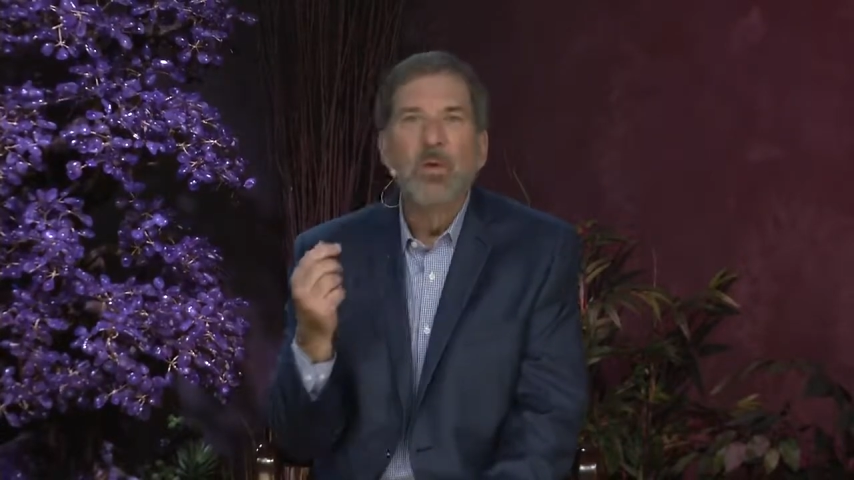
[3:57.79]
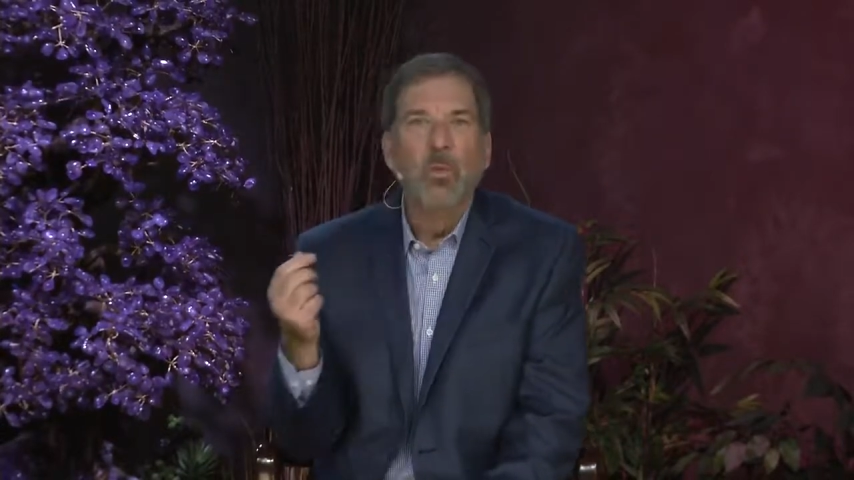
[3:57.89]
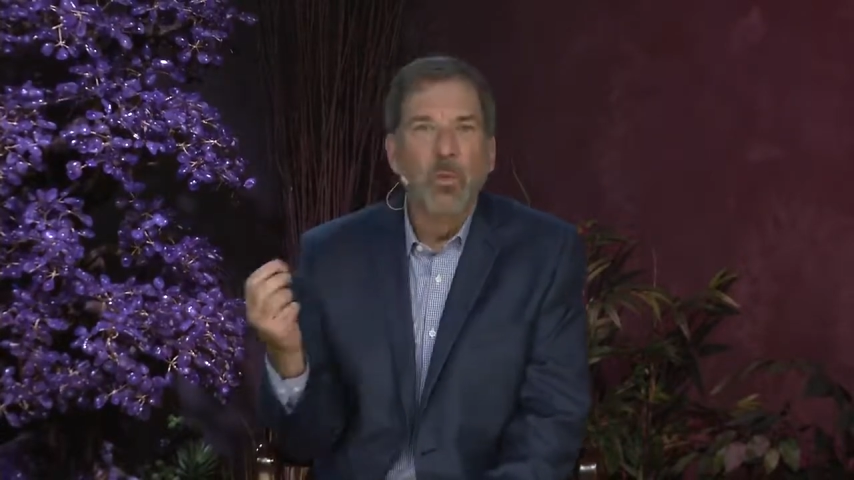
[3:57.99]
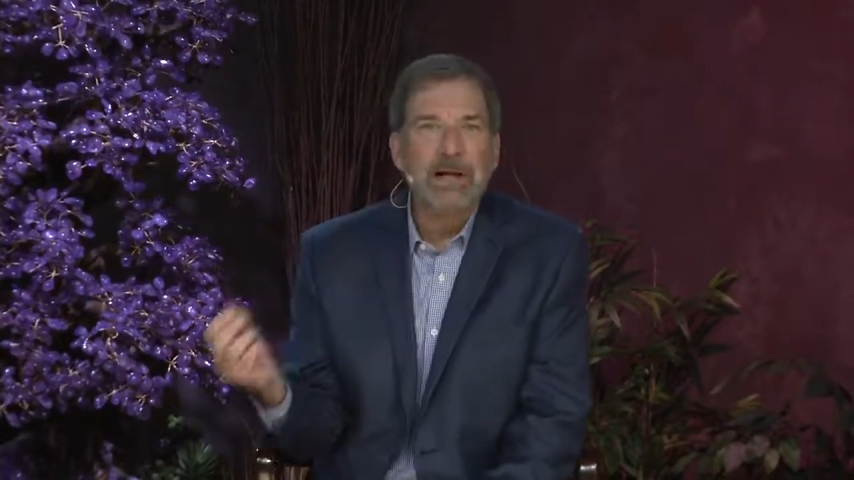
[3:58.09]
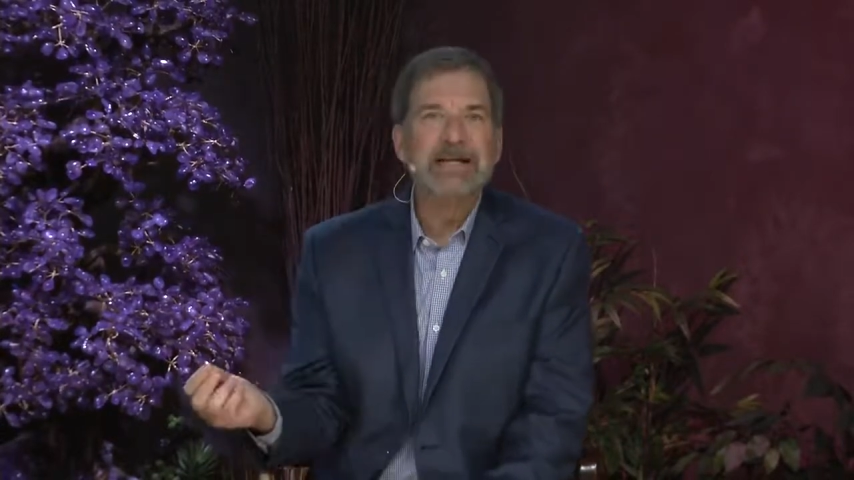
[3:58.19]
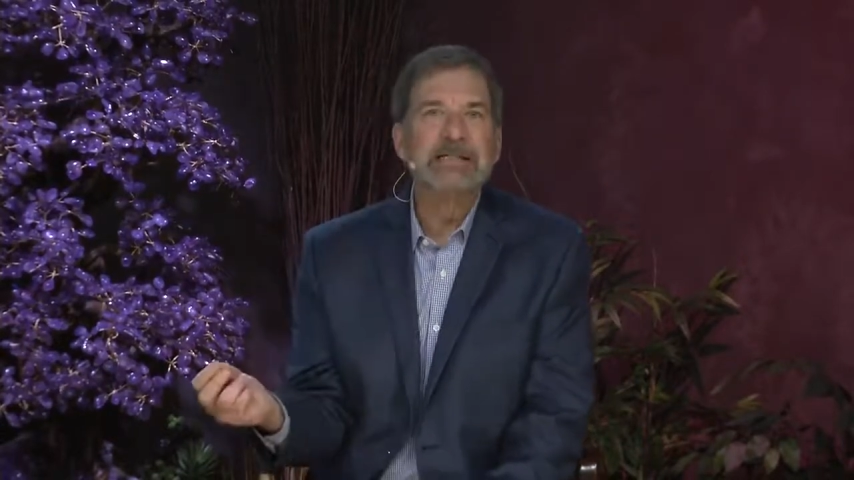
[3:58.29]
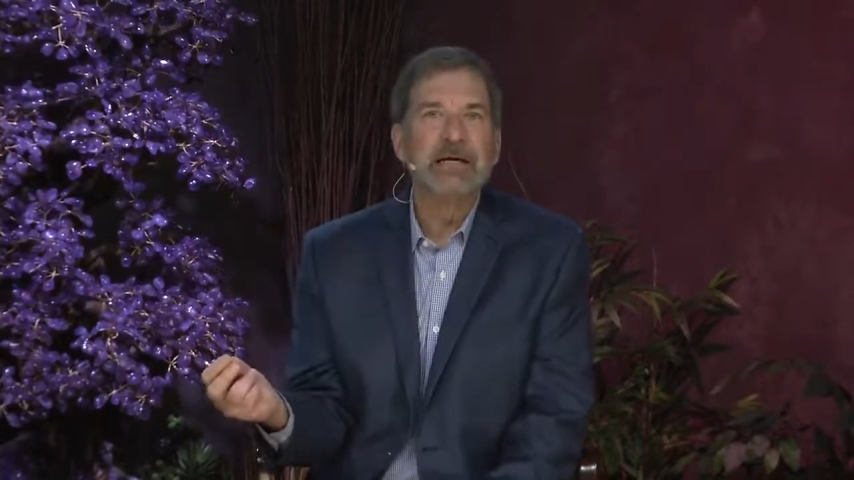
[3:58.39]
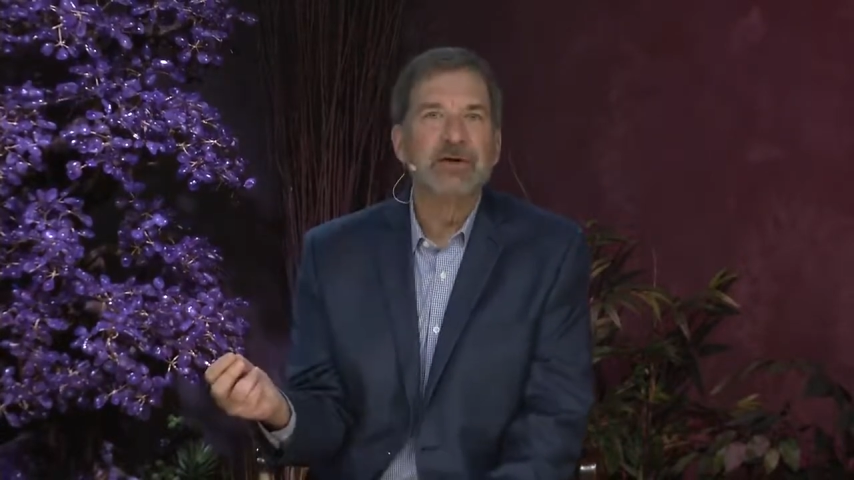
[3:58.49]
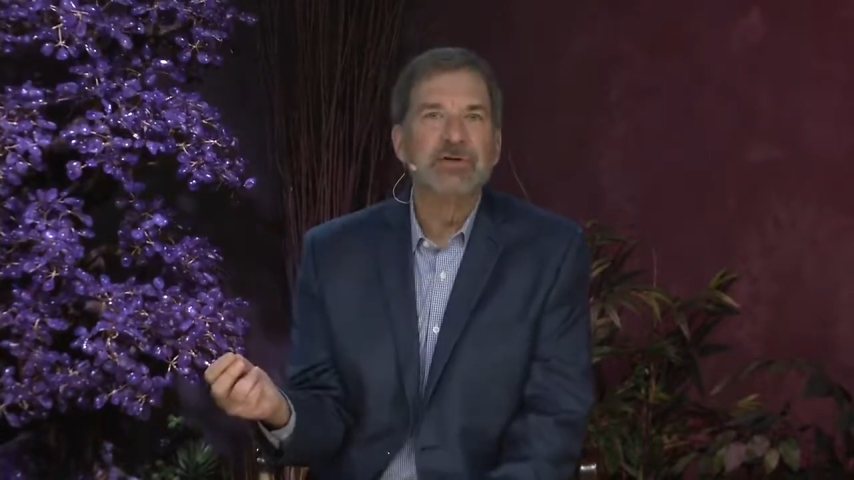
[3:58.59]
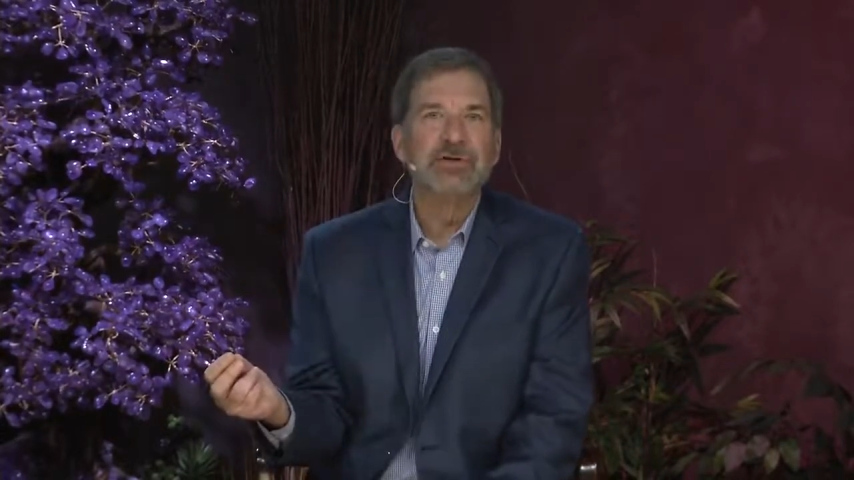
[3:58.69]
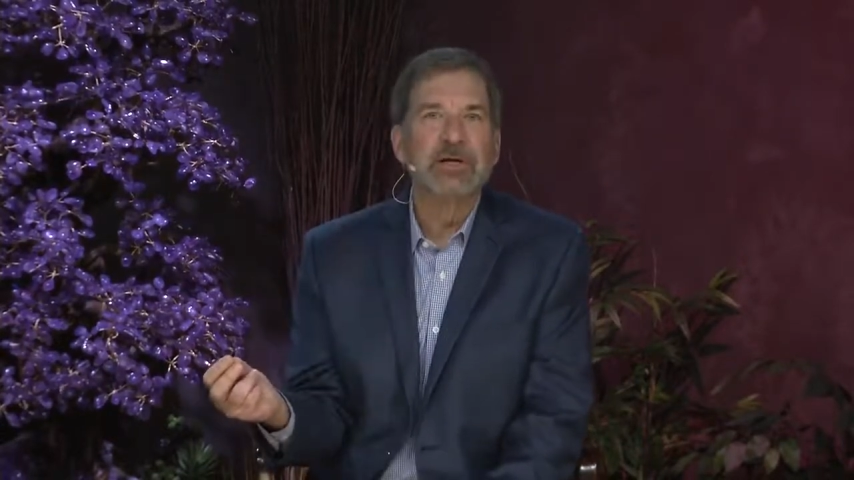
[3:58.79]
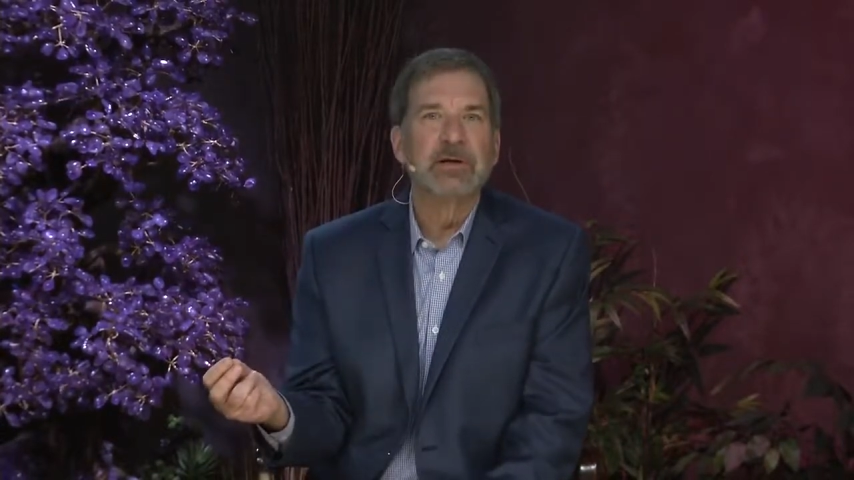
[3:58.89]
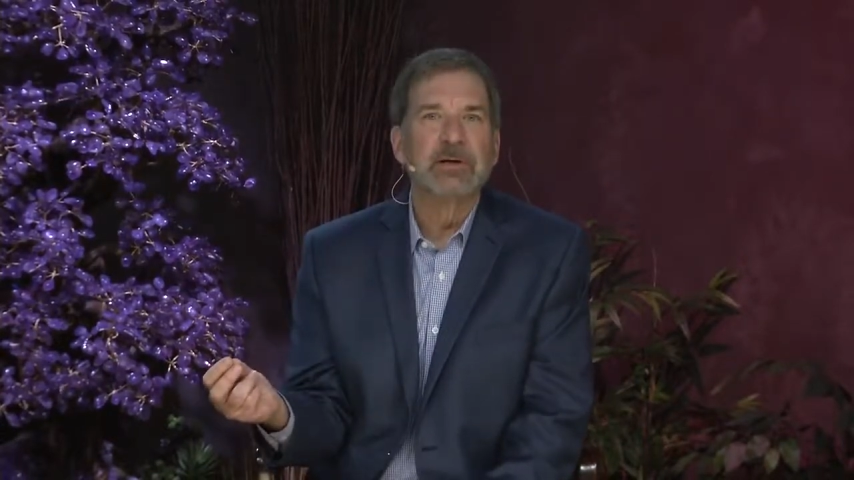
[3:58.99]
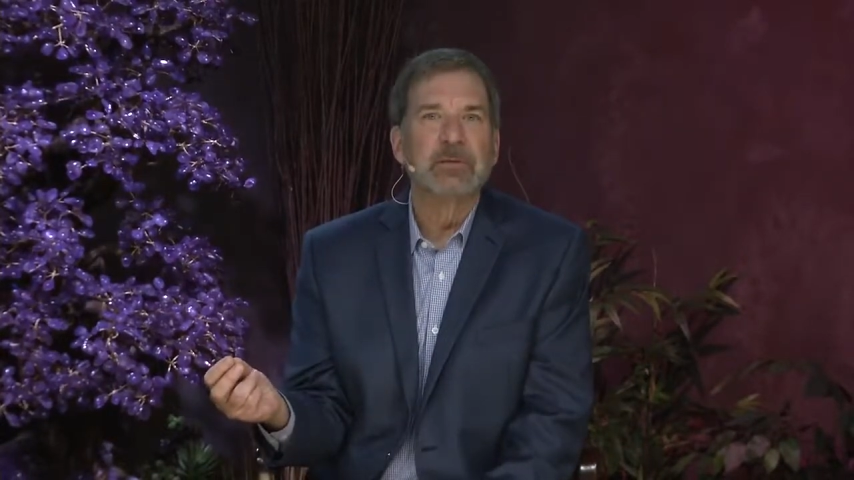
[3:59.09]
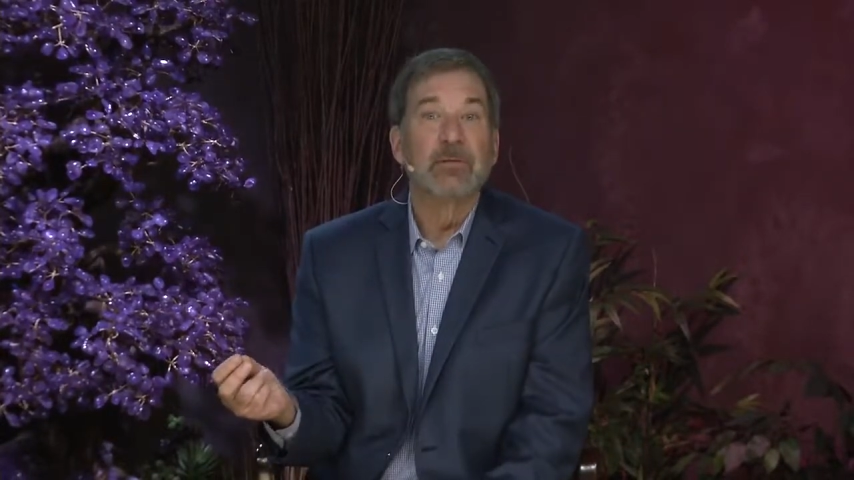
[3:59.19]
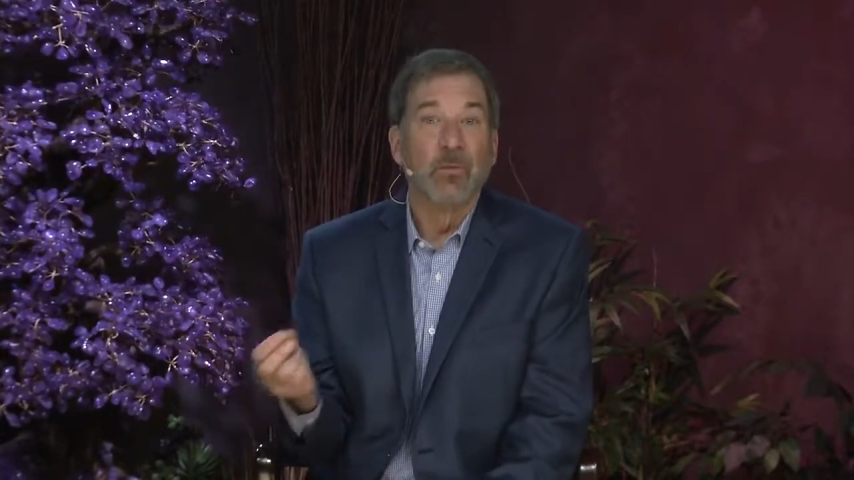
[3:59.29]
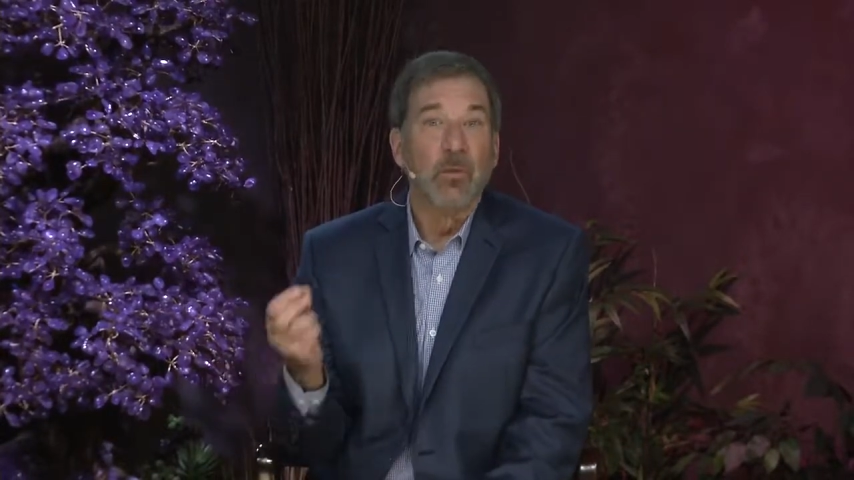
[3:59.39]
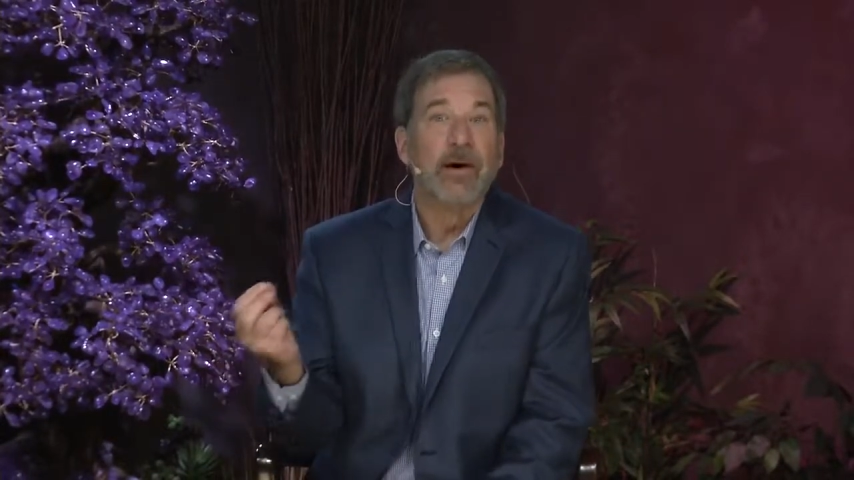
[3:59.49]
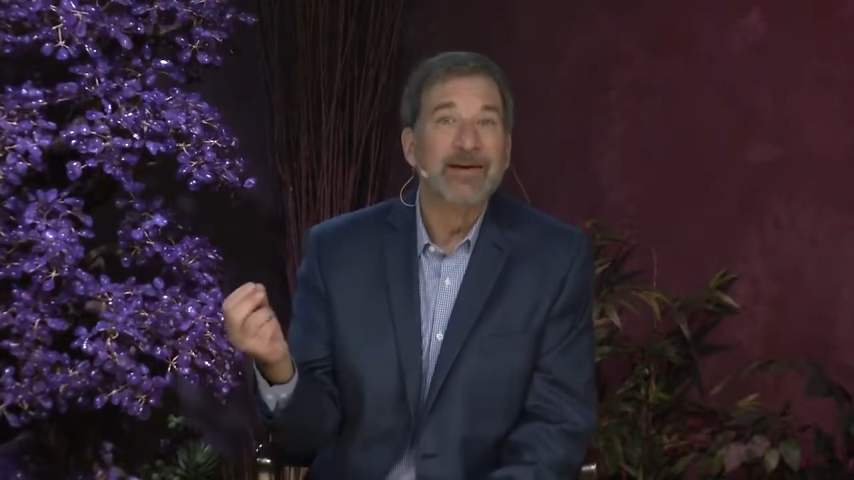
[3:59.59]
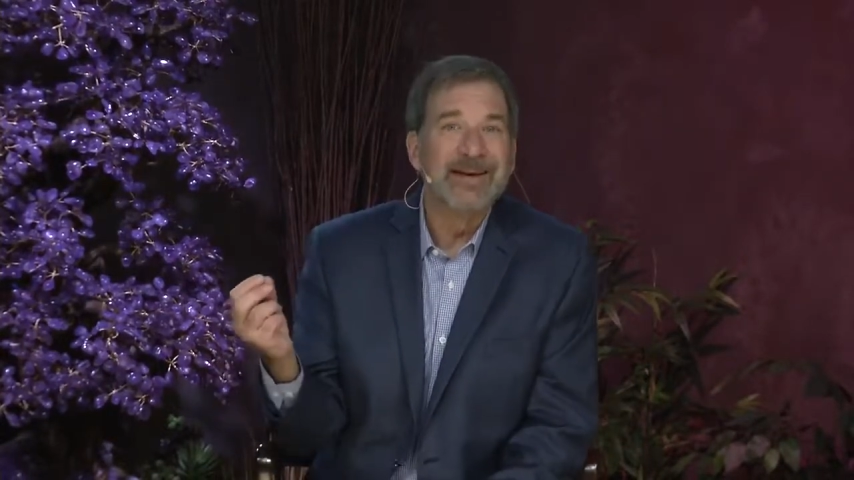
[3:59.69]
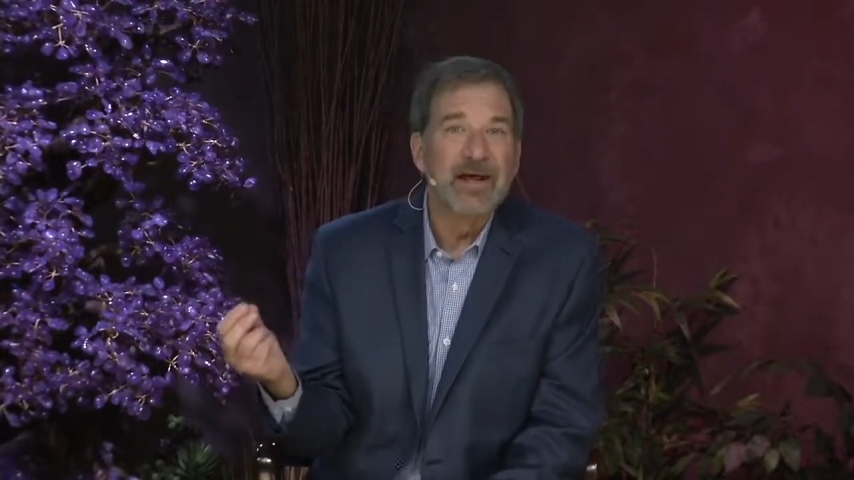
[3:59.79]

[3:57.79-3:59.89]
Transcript: What is energy? Where did